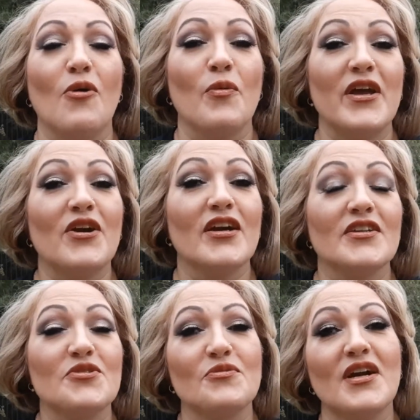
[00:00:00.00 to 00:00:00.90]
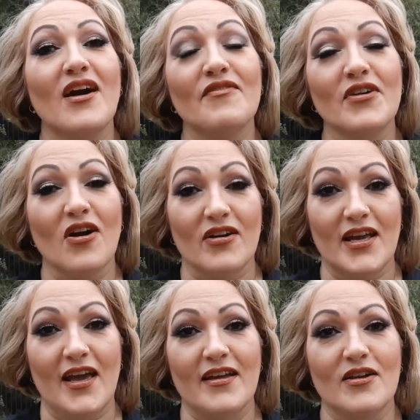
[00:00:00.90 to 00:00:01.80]
We are going to cover our
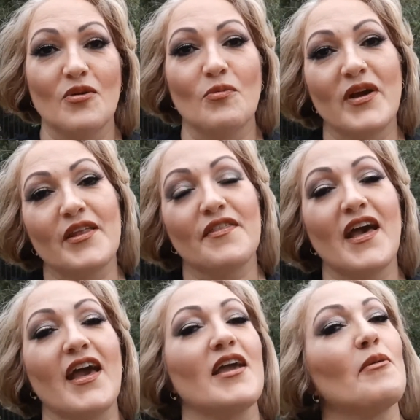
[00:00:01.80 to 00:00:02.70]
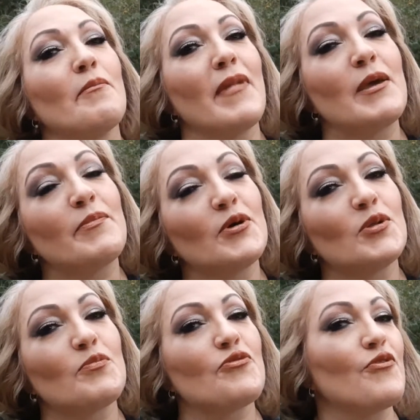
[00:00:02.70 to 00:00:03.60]
cake with a
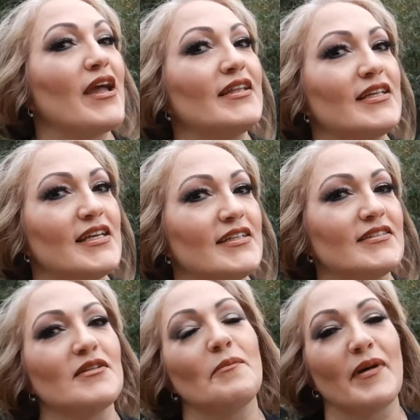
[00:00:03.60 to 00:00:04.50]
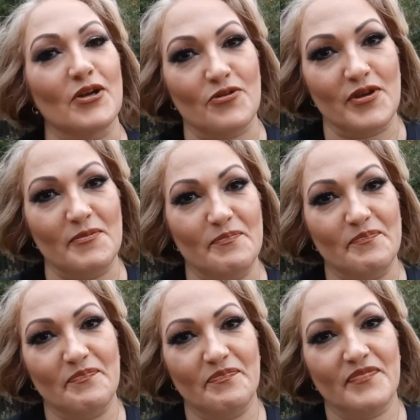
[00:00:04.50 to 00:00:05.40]
maple praline buttercream.
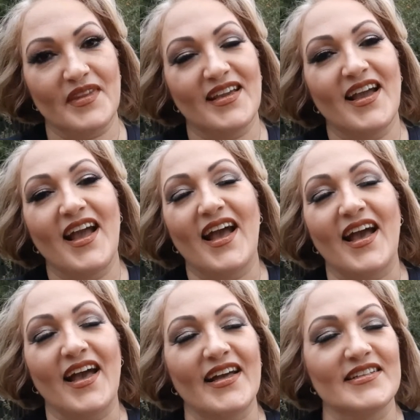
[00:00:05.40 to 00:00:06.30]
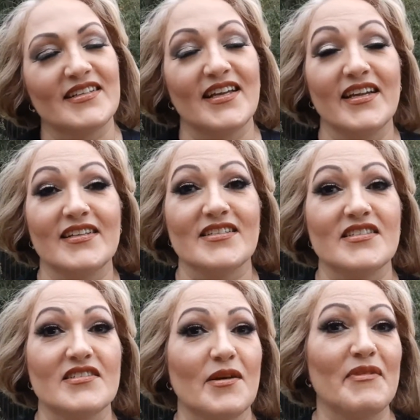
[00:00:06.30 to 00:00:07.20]
And it is
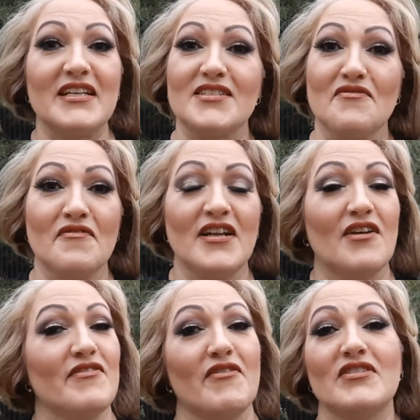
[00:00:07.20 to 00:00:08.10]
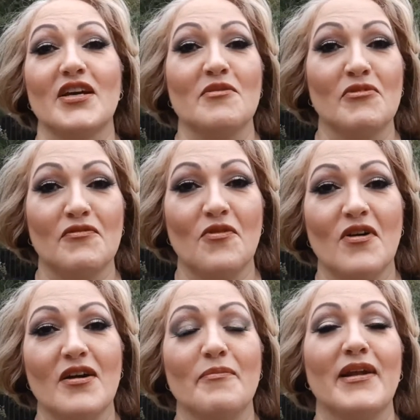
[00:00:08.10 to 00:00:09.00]
something different. I've never done it
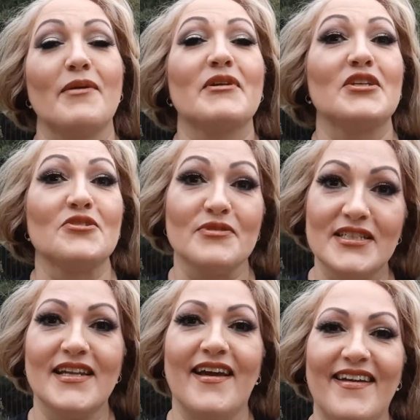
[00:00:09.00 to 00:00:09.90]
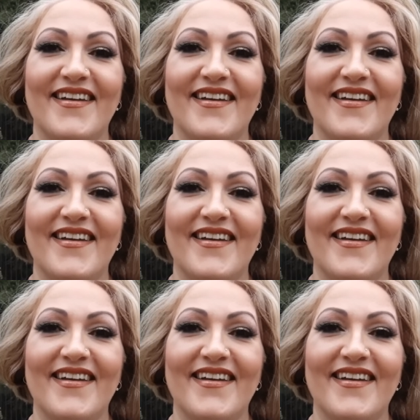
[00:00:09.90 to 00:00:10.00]
before, but I'm gonna do it today.